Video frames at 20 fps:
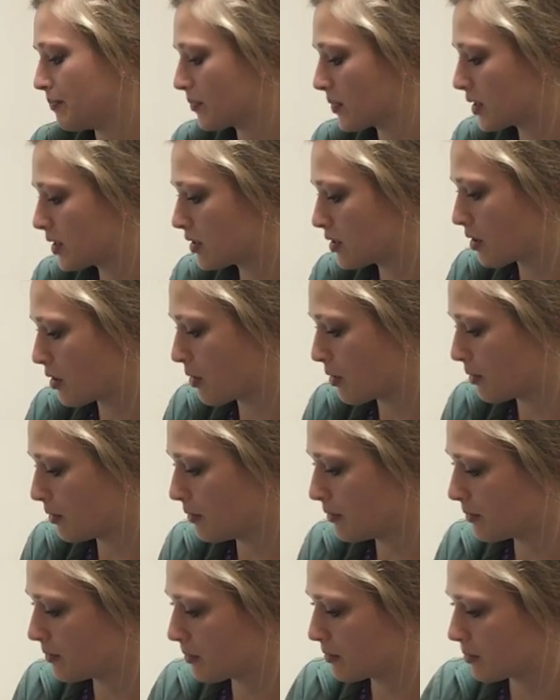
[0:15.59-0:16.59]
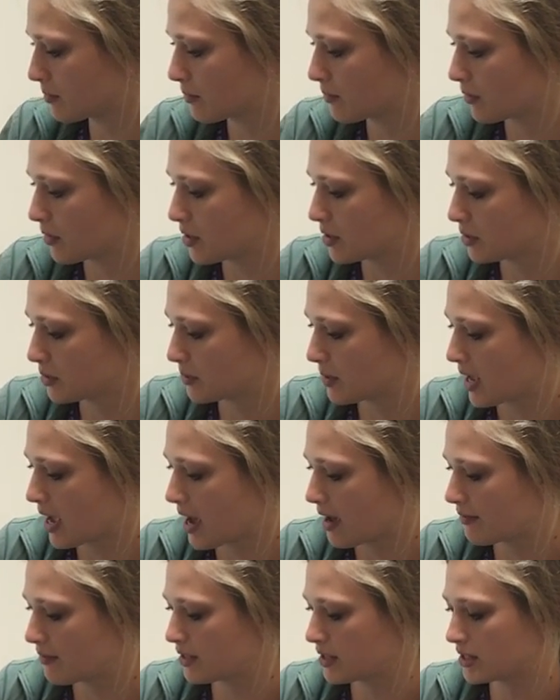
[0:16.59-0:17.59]
So first we
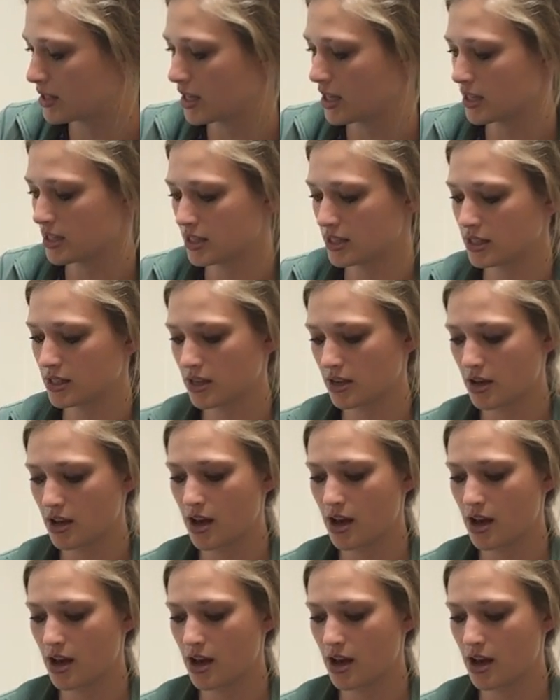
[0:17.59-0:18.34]
have is this